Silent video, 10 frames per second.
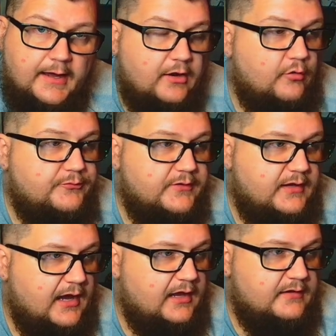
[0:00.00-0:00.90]
I hope to
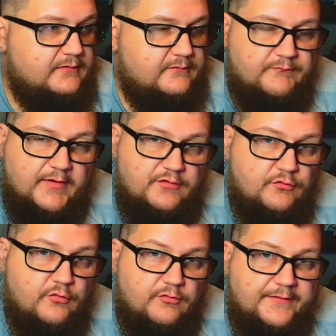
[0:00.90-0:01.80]
God that
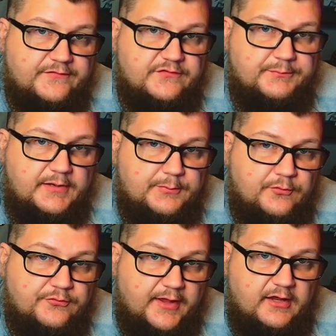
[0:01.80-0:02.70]
you don't let these
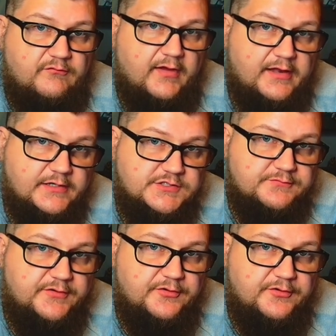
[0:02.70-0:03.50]
people take advantage of